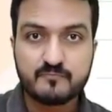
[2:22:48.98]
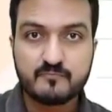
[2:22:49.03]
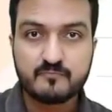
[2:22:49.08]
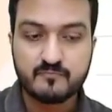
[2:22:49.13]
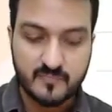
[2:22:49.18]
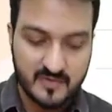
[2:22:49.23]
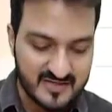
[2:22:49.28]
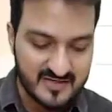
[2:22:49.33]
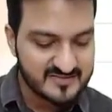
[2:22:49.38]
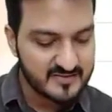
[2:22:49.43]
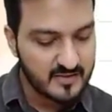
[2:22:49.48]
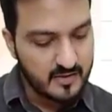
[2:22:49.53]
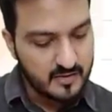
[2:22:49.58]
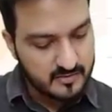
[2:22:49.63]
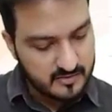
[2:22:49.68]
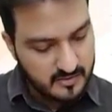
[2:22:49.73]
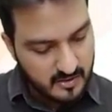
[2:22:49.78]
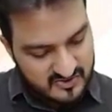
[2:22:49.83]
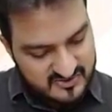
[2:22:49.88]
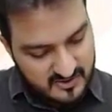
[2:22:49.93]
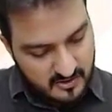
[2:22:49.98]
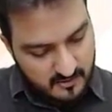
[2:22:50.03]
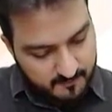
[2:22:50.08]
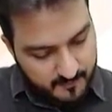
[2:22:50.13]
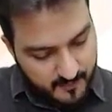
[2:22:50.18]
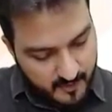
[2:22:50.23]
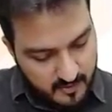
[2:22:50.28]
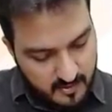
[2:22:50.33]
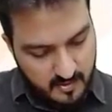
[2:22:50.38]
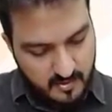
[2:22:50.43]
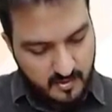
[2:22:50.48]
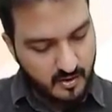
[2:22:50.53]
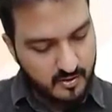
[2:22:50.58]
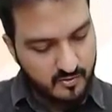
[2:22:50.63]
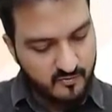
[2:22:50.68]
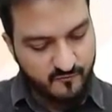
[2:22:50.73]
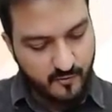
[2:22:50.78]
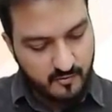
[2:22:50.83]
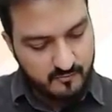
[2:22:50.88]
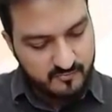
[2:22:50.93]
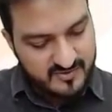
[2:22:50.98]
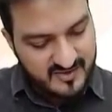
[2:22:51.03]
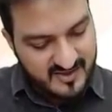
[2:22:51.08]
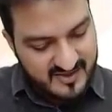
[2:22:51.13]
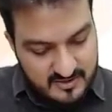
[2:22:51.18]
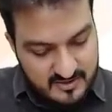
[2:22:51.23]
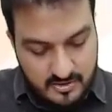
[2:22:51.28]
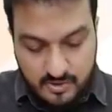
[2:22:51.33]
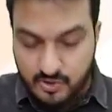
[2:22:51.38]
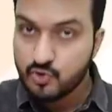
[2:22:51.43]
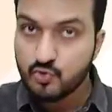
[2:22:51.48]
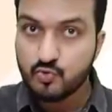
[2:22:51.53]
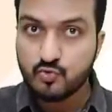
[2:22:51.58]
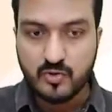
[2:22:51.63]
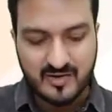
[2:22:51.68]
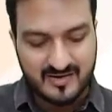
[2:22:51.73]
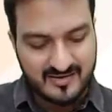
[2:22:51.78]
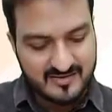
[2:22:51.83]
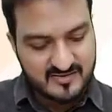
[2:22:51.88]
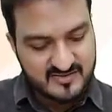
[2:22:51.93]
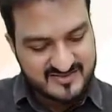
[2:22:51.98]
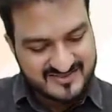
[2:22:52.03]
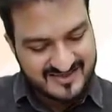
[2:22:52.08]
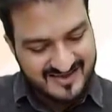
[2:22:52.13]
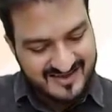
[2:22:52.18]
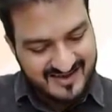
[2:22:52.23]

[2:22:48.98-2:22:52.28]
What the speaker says: Yes, 1000 per run from these 2 runs